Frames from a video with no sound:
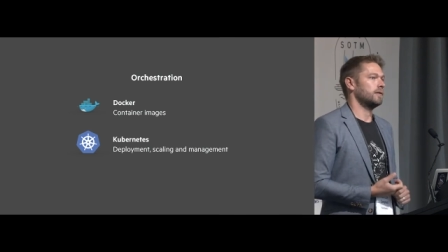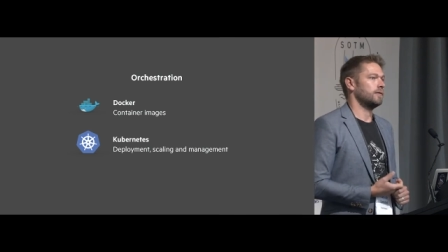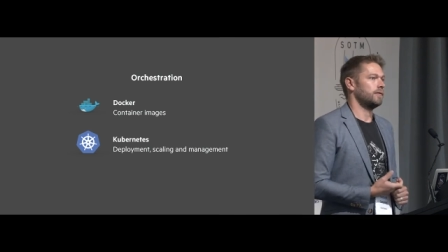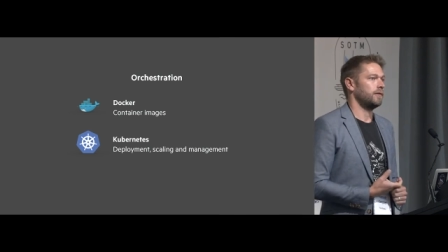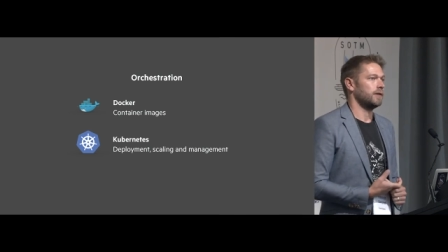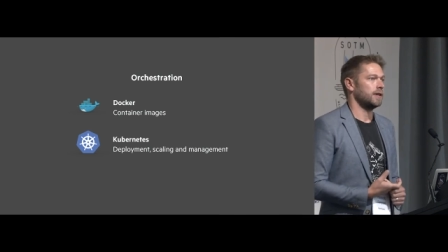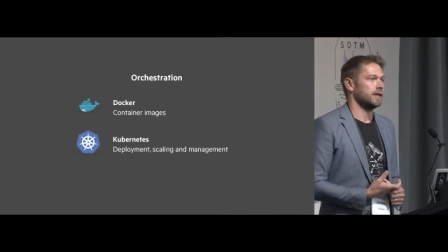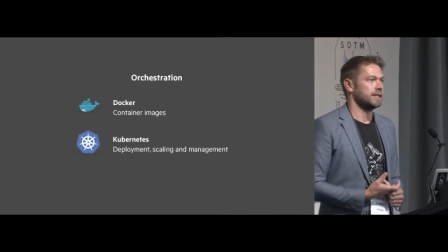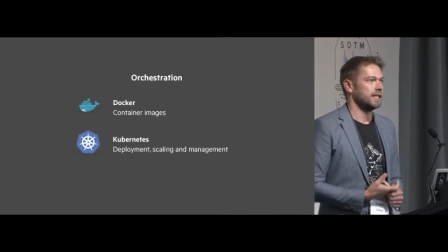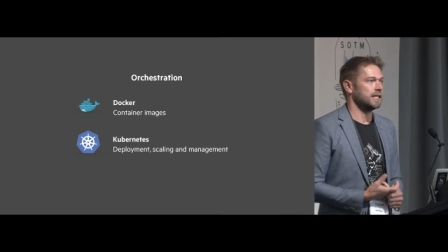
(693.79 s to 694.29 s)

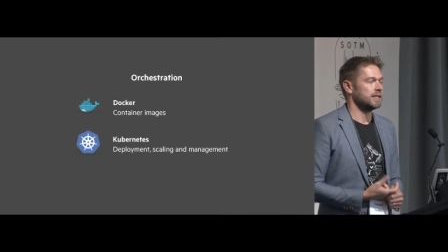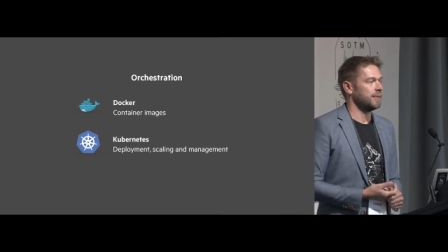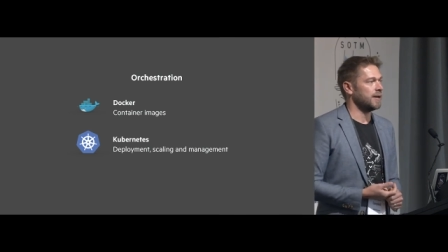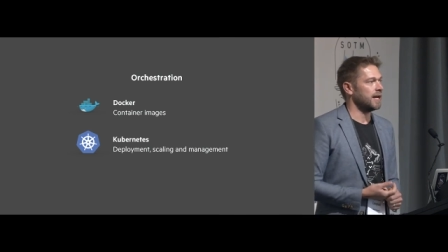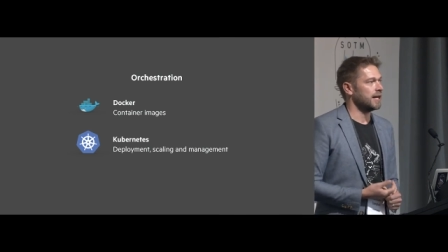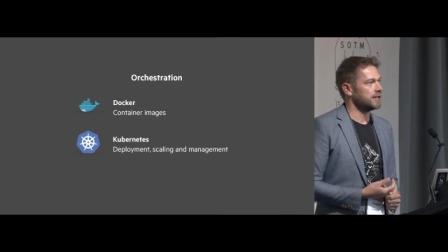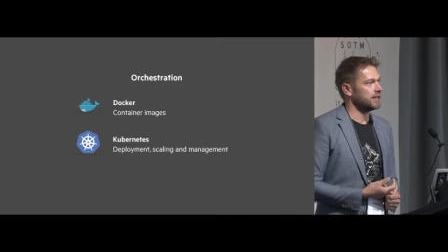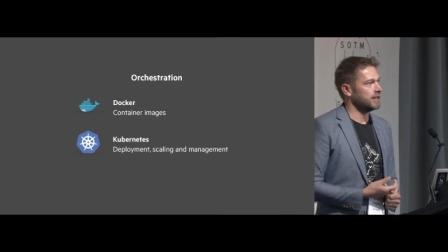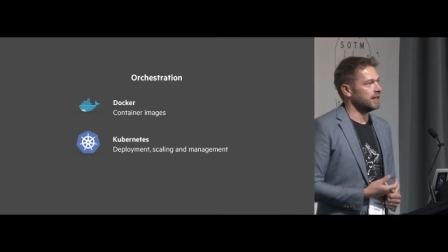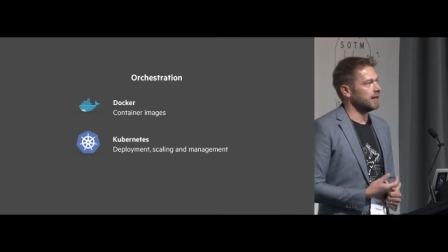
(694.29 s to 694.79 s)
for this has
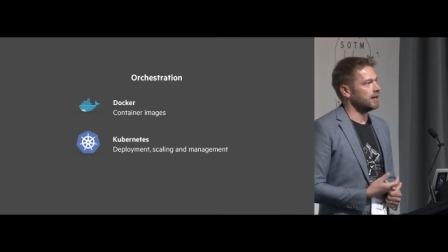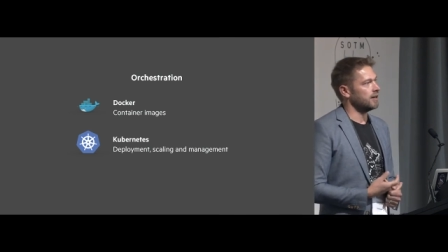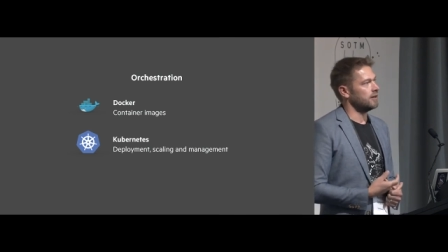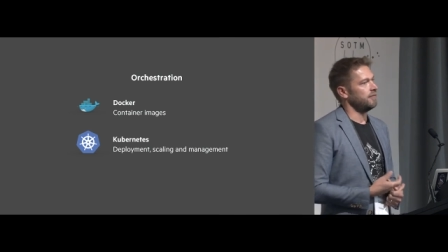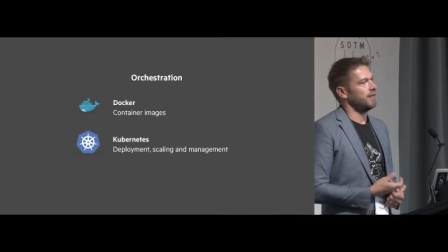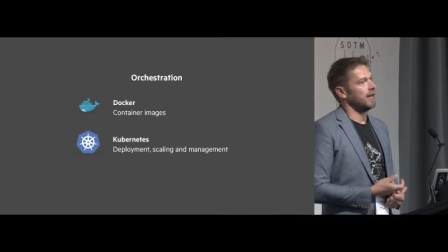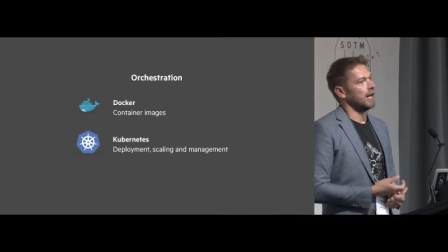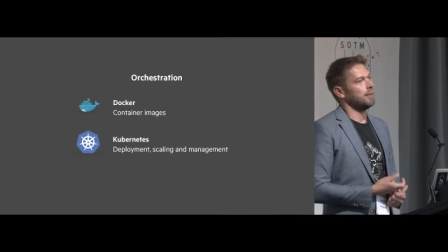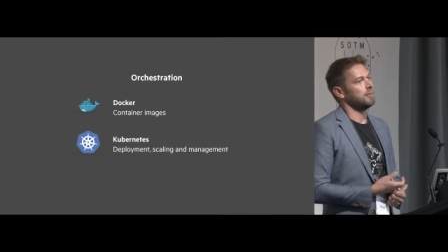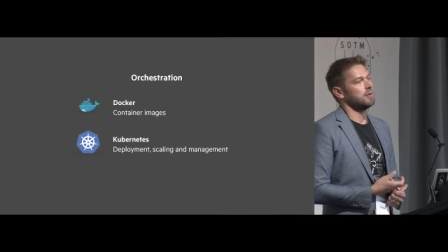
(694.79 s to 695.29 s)
been actually in our
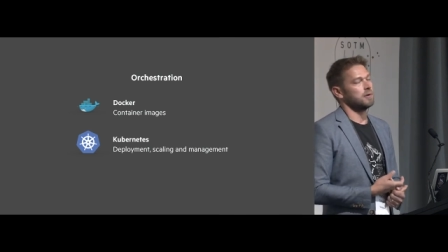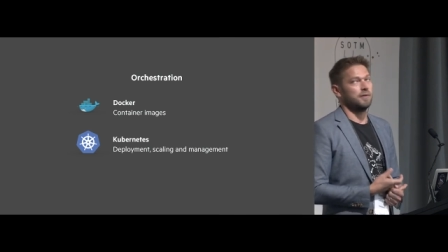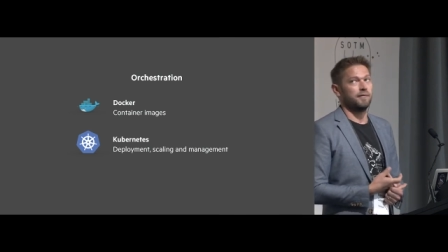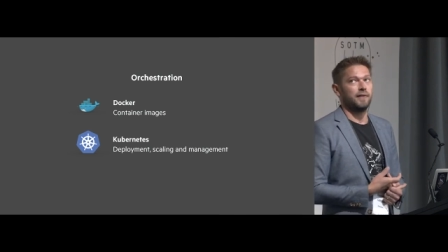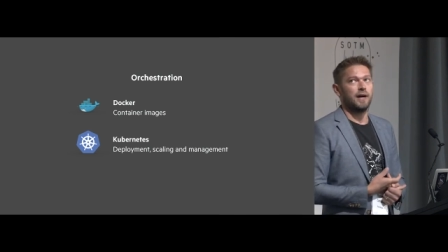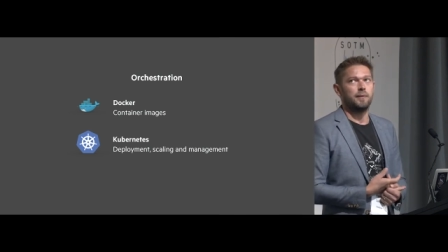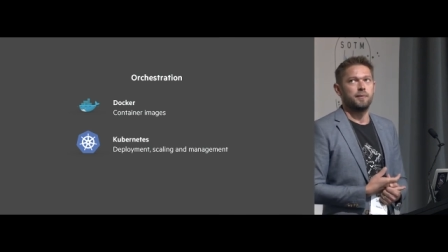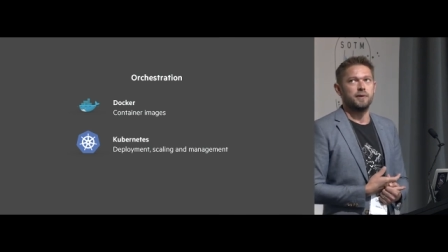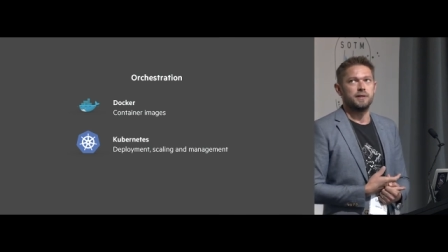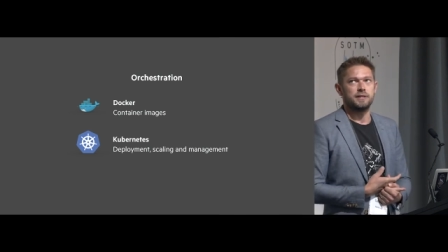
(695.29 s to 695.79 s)
developer
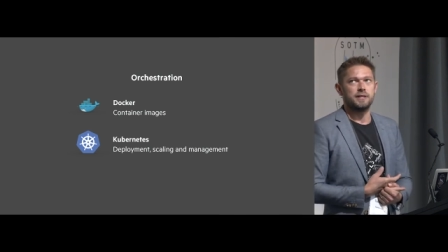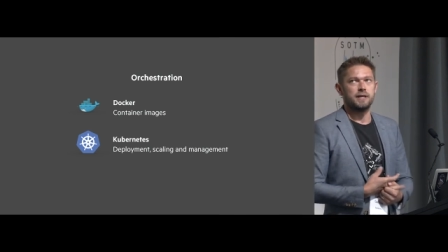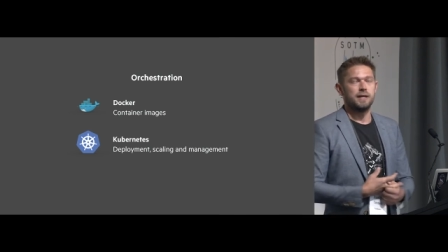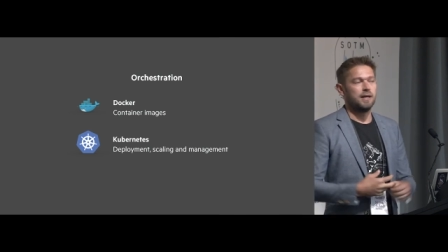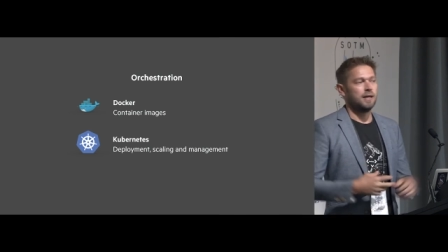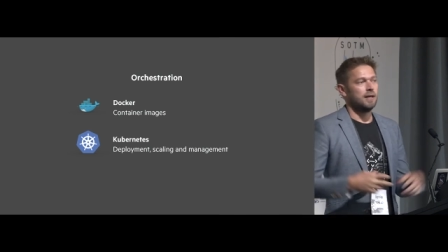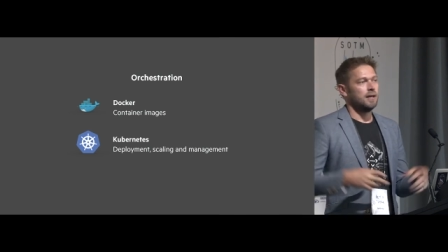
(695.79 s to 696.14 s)
environments.